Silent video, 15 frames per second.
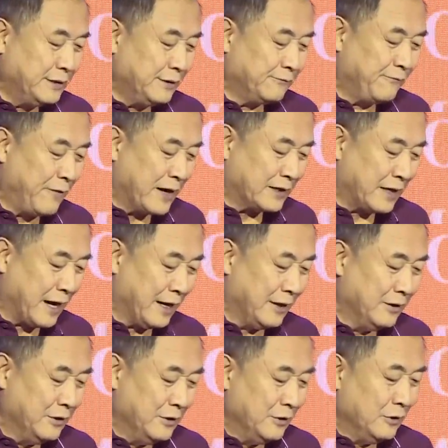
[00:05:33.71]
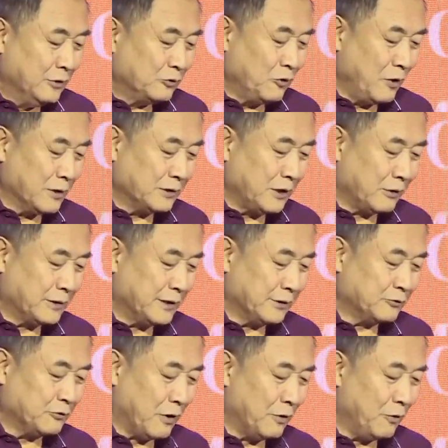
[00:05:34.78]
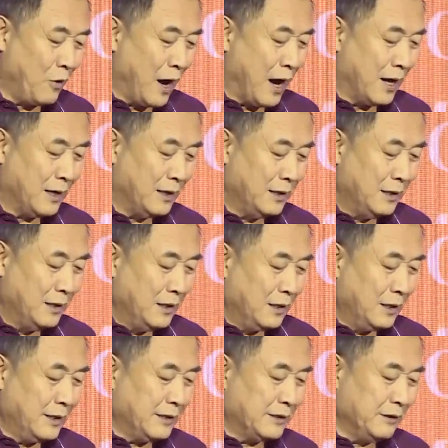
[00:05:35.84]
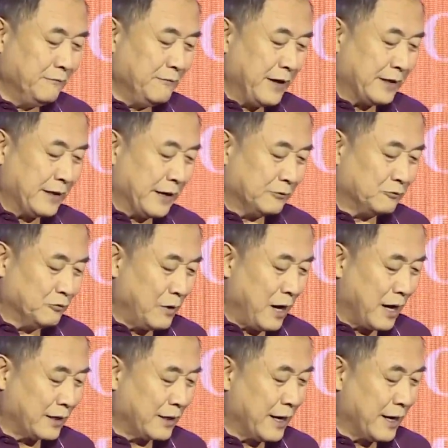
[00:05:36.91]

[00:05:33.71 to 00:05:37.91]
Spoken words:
So we are going to realize this creative transition